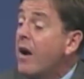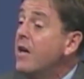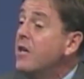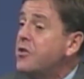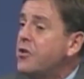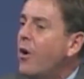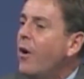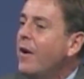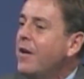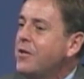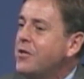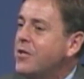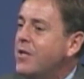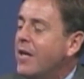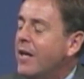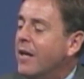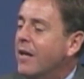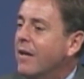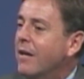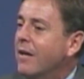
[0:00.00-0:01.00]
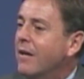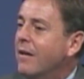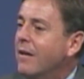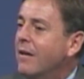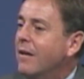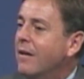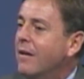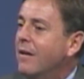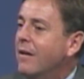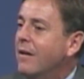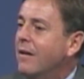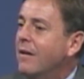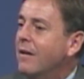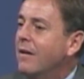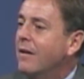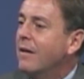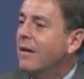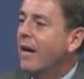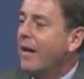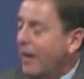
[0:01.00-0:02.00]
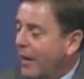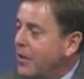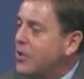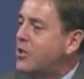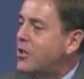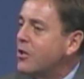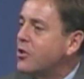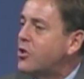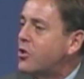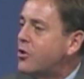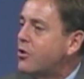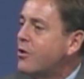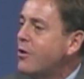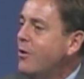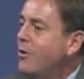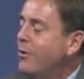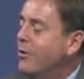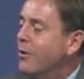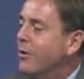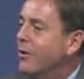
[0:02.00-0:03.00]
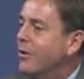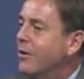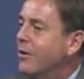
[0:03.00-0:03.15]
his honesty. At least it's true.